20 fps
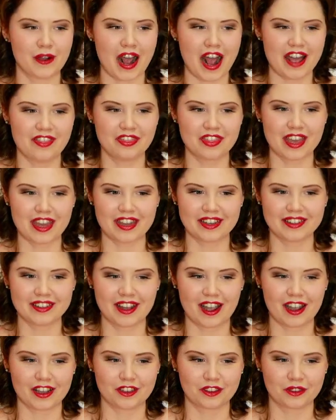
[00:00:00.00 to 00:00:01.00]
and then
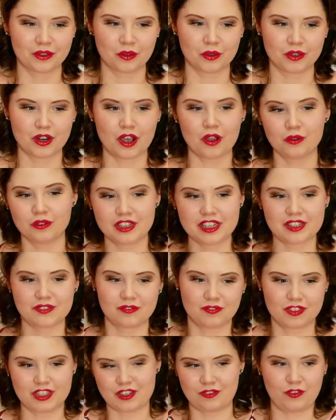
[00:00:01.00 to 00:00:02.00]
I thought, oh,
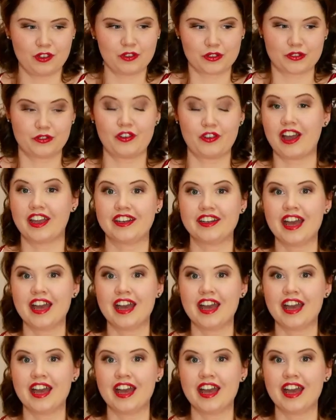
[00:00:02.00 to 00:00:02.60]
this feels fine.